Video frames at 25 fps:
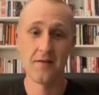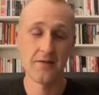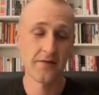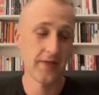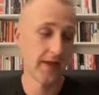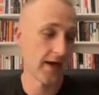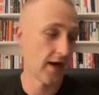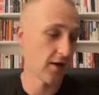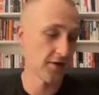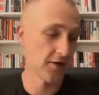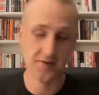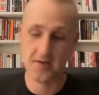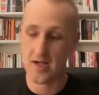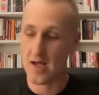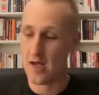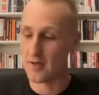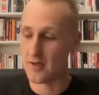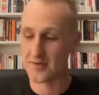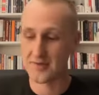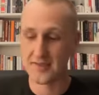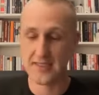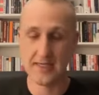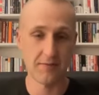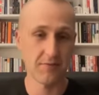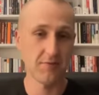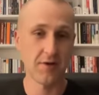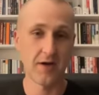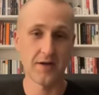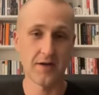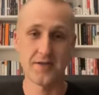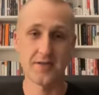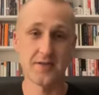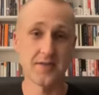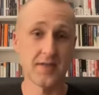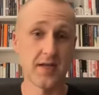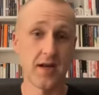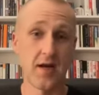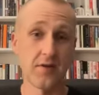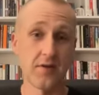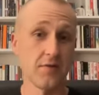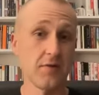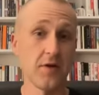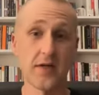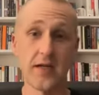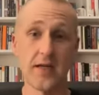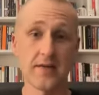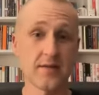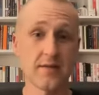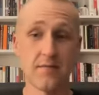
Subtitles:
then I'll skip questions and I'll look at